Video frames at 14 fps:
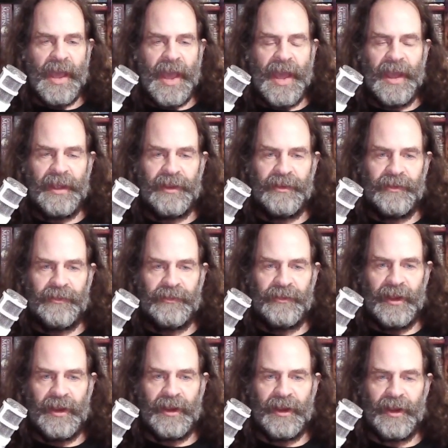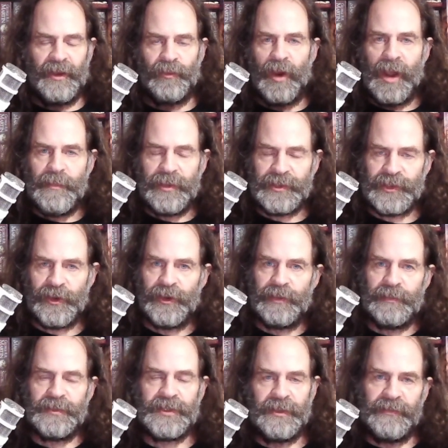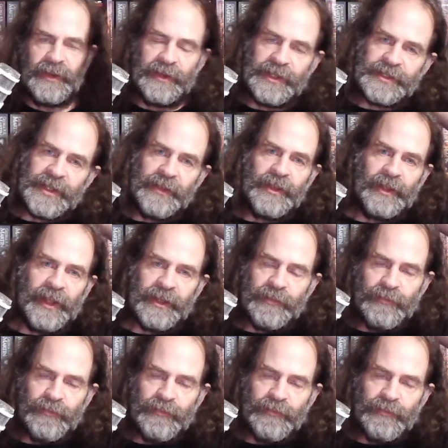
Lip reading: and ribosomes and various other like